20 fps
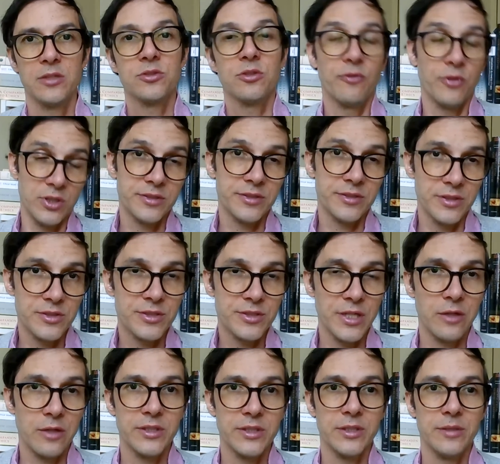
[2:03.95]
So for instance,
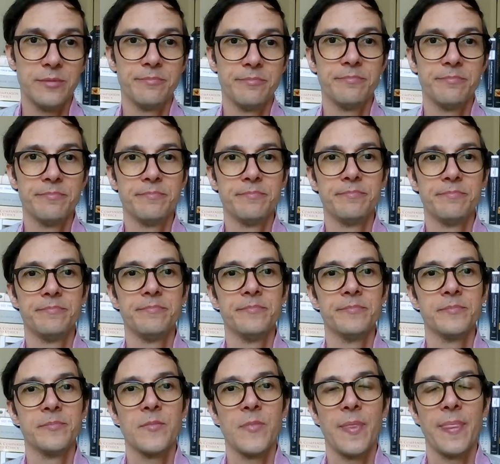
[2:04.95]
charity.
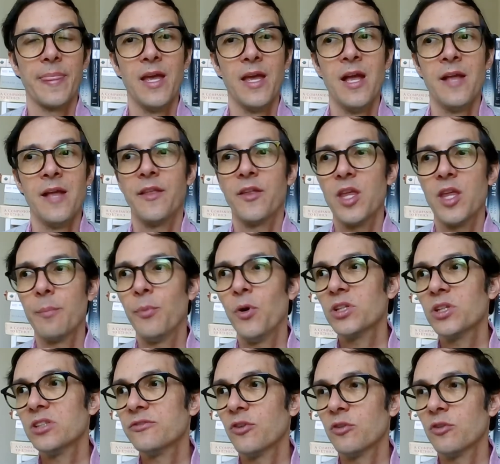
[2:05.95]
Now, the
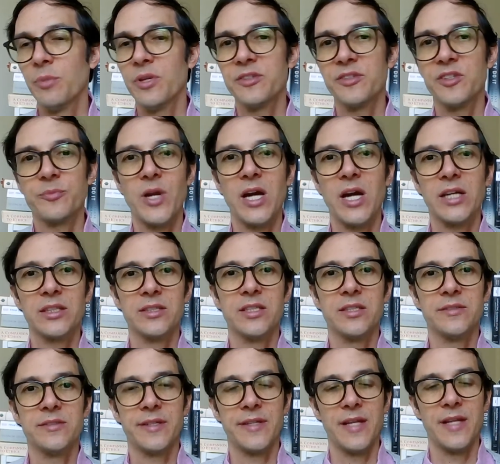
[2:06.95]
importance for business practice
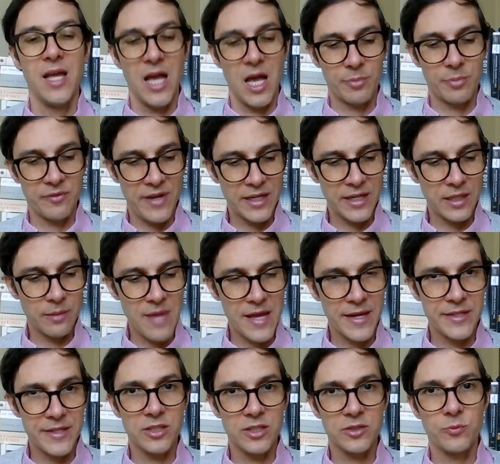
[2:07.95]
is that I'm providing
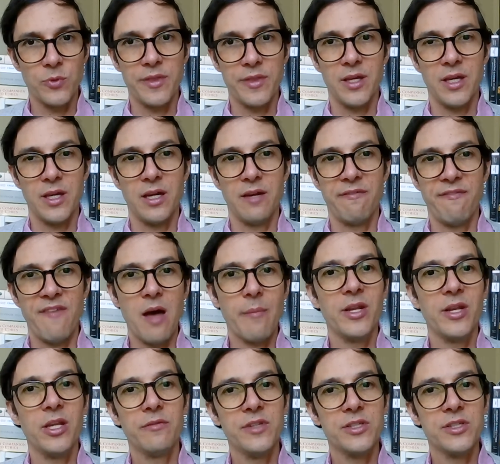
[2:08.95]
managers with a
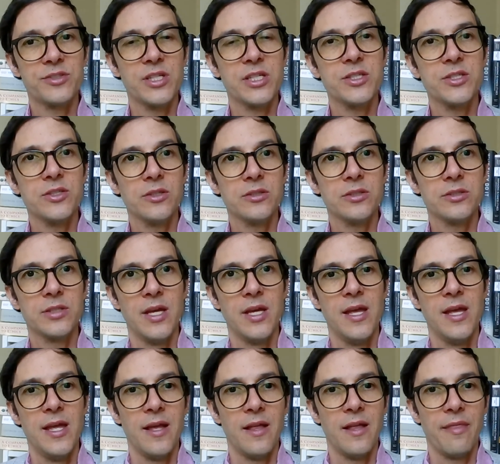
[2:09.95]
family of distinctions
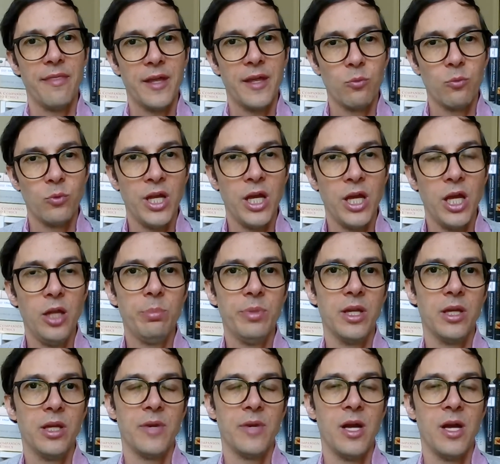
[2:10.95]
that will help
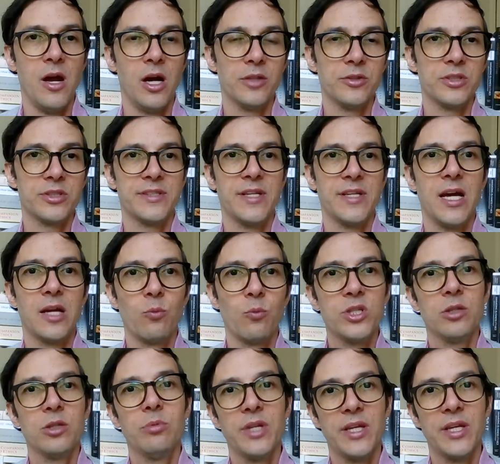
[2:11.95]
them understand
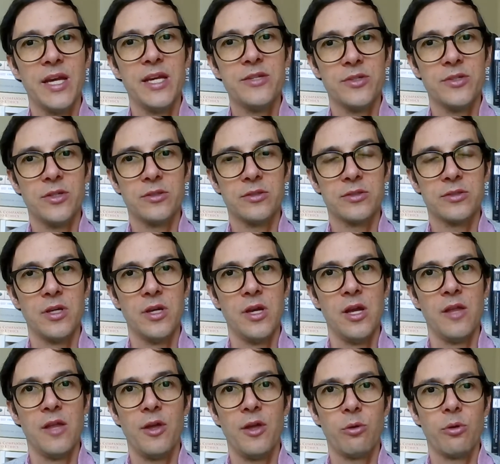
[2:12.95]
which obligations
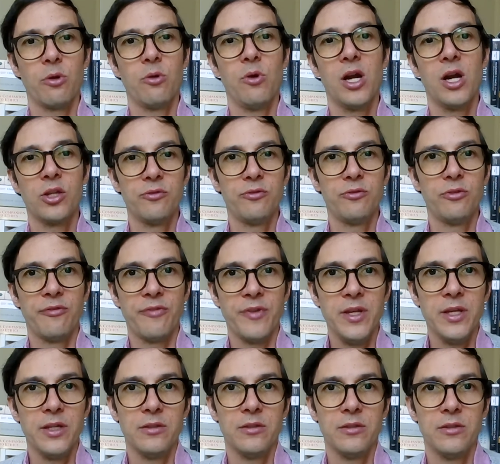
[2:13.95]
they're required to
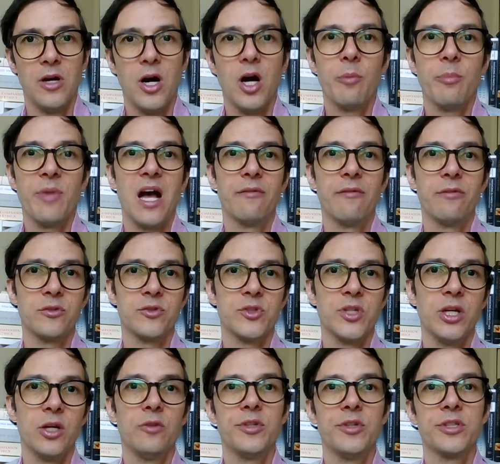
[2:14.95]
fulfill on behalf of
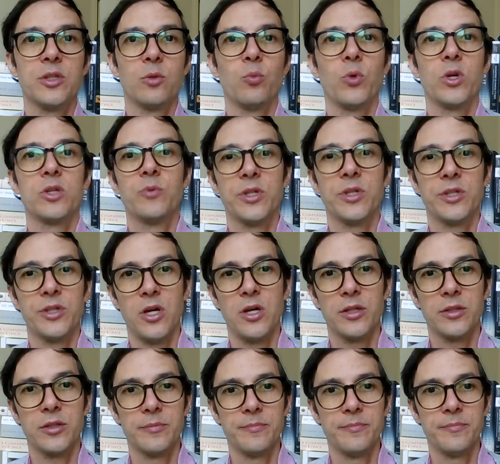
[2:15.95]
shareholders and which were
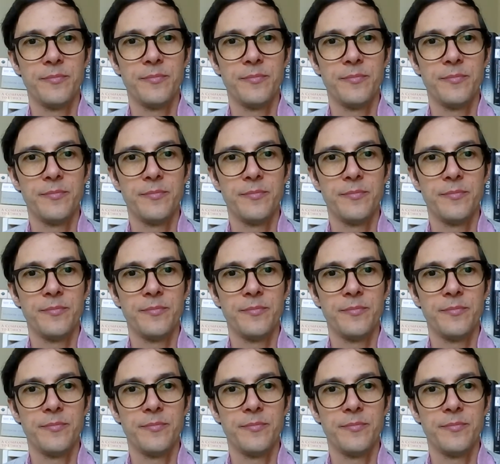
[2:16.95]
not.